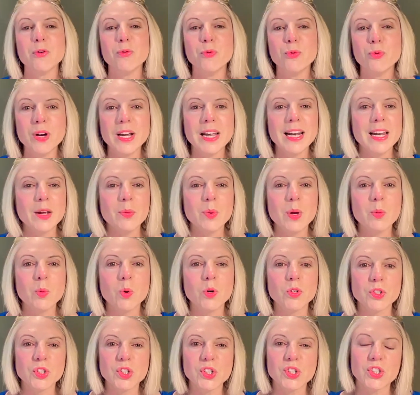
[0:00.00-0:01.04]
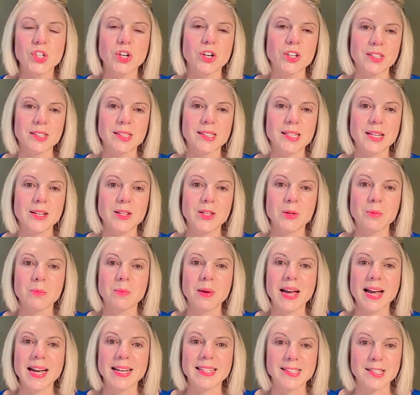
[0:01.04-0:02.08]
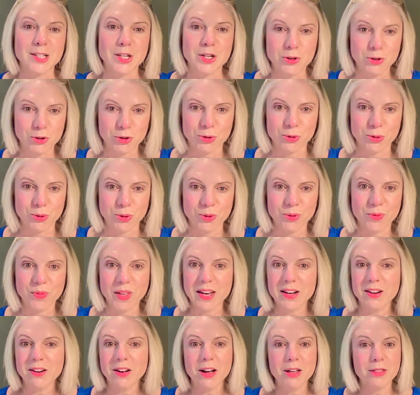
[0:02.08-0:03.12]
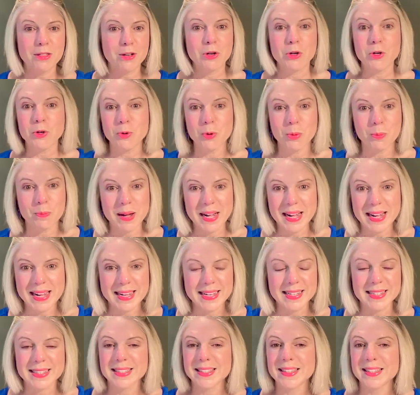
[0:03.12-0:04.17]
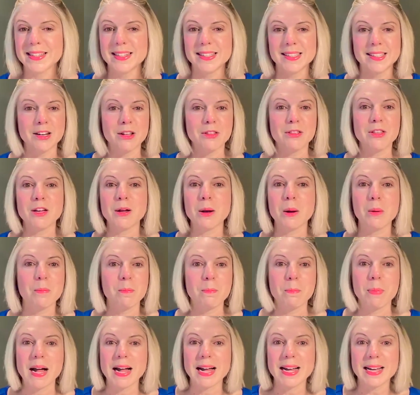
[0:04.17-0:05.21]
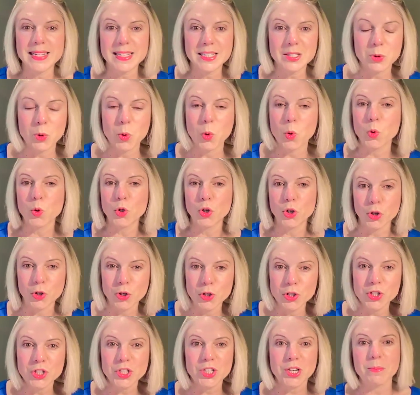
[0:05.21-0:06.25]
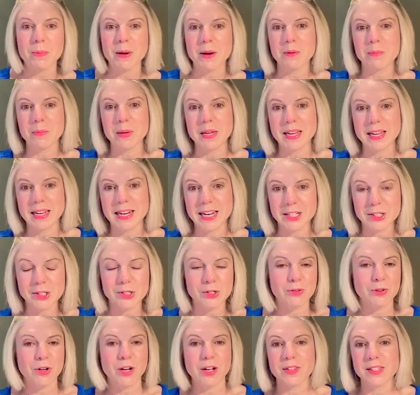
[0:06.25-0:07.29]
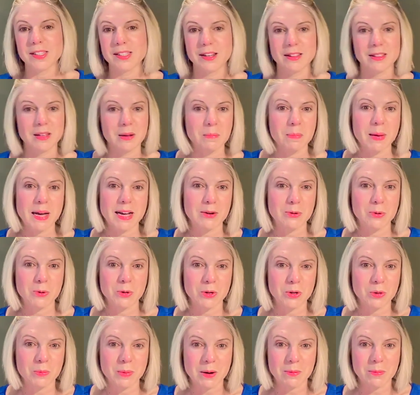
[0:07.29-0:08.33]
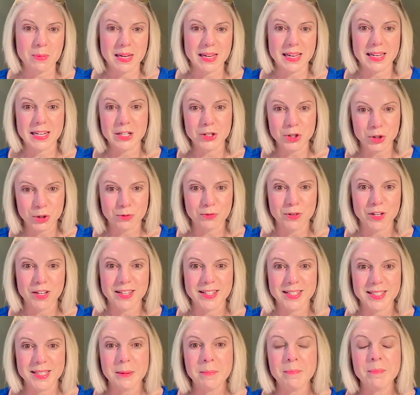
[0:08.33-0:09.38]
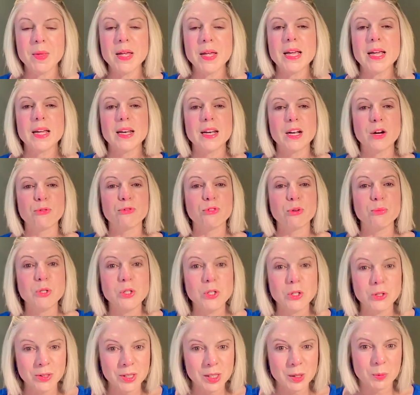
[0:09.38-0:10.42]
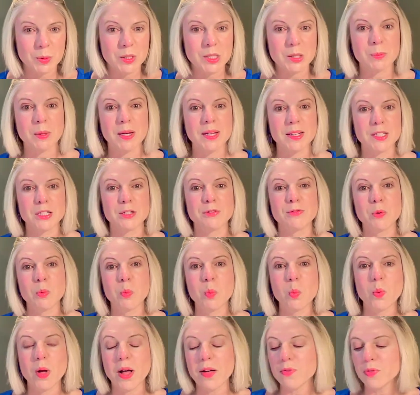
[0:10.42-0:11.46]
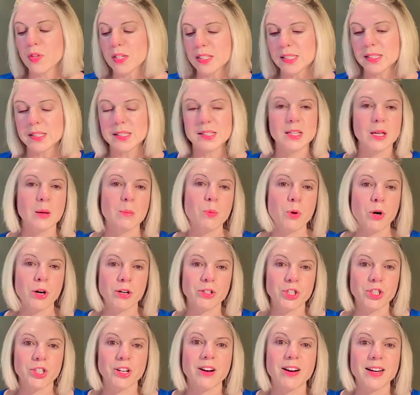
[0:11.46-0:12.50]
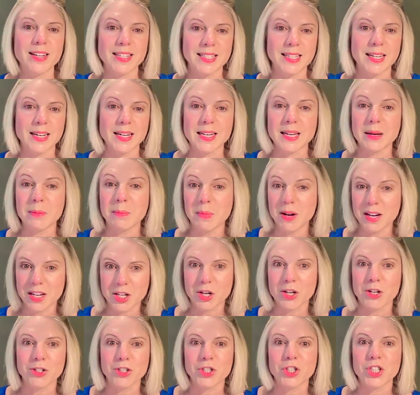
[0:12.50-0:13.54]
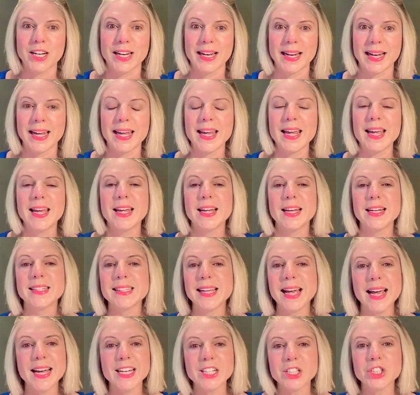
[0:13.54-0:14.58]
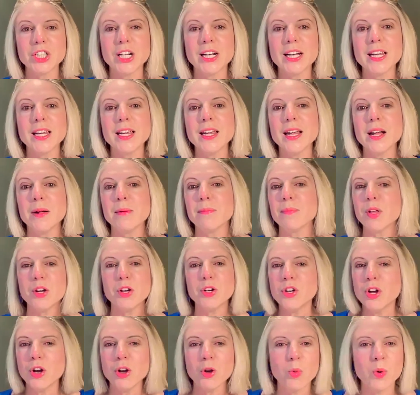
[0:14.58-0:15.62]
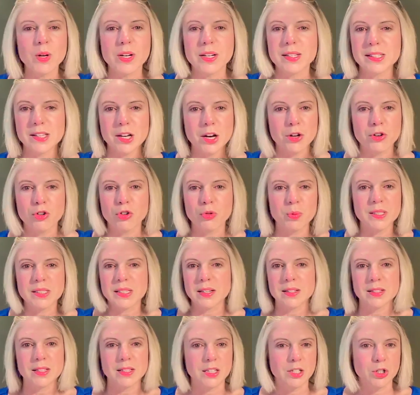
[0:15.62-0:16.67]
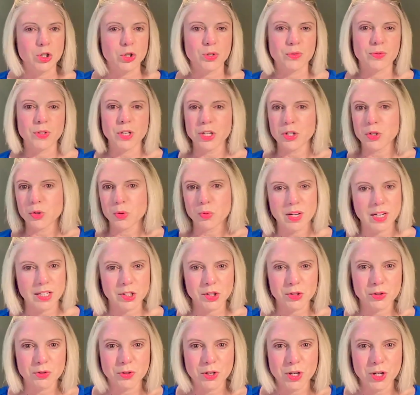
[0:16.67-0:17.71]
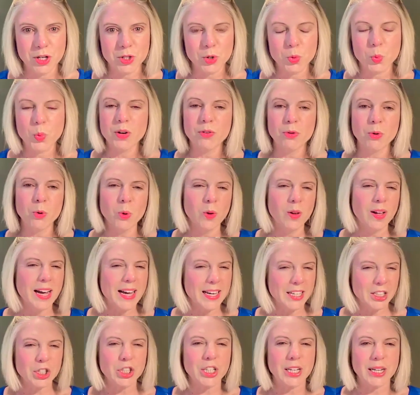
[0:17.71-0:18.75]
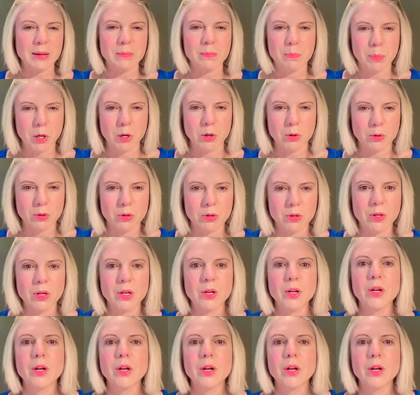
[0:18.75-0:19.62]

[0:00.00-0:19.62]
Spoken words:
really, we want to start to see them as neutral. They're neither good nor bad. There's nothing bad or good about being an extrovert. There's nothing bad or good about being an introvert. Now, from Jung's perspective, and this is the approach that I take in my coaching, is actually no one is 100% an introvert or an extrovert. We're all actually both.